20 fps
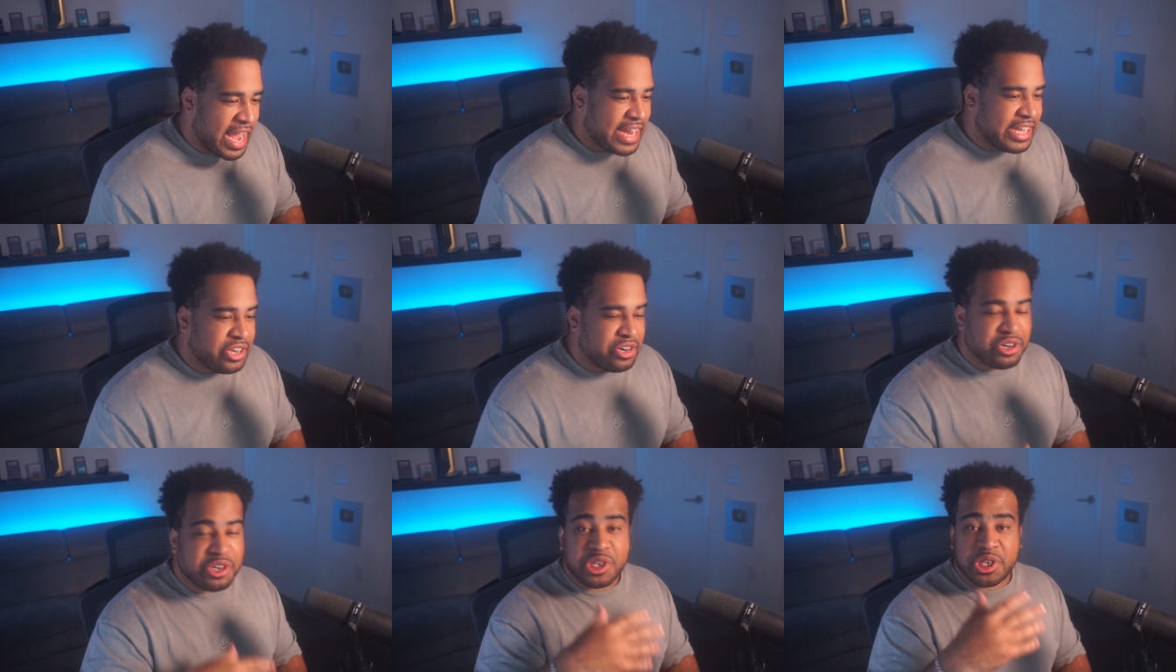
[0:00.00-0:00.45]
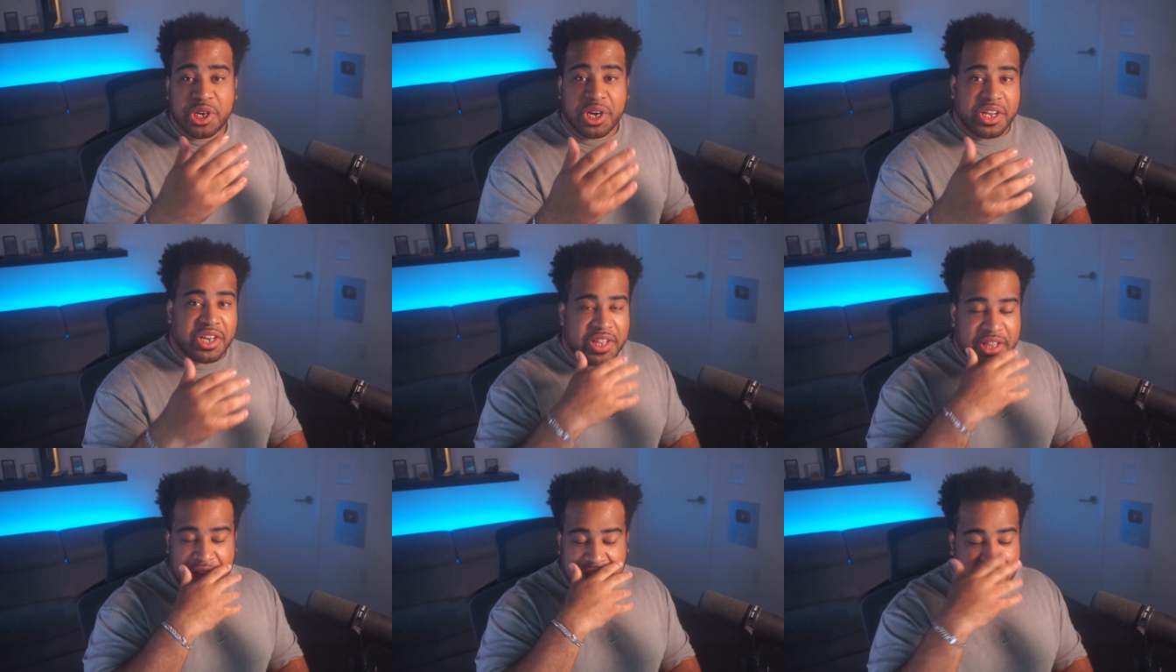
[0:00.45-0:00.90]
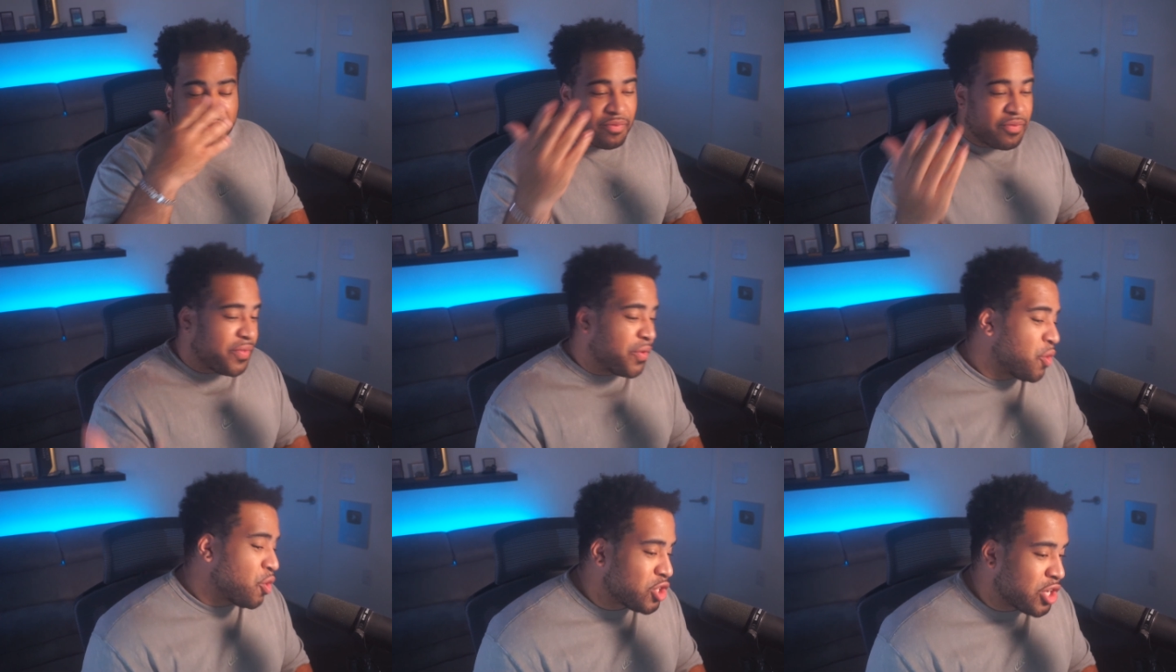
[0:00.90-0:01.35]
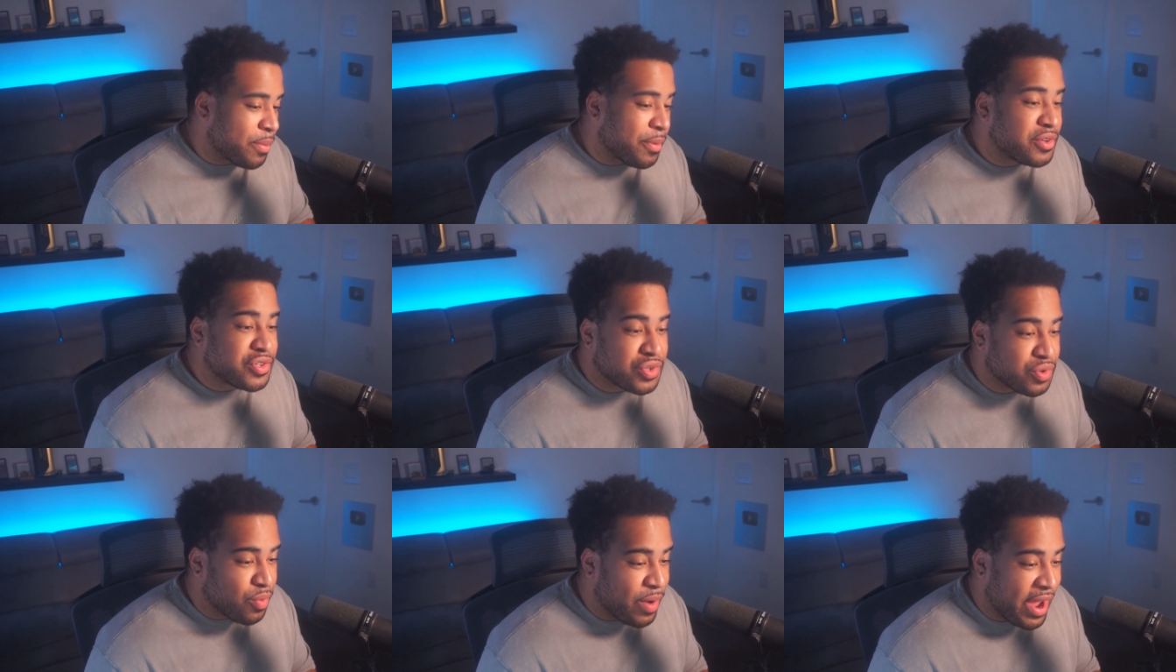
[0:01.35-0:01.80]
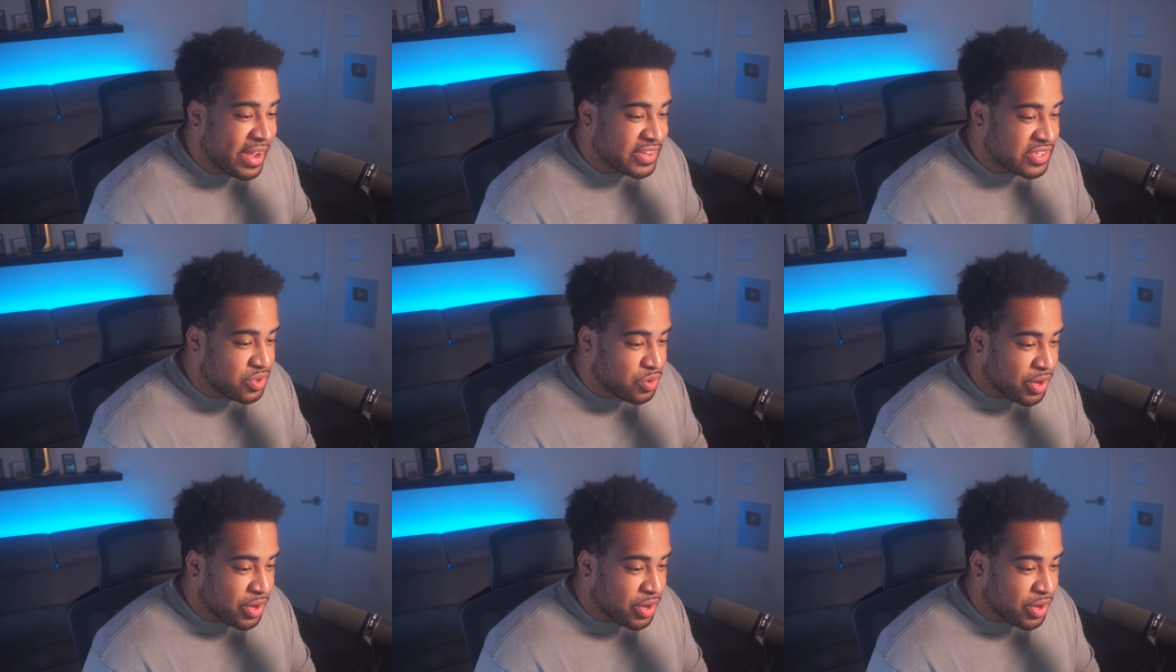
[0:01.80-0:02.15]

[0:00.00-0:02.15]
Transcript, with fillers: and you're good. And then Photoshop does the rest,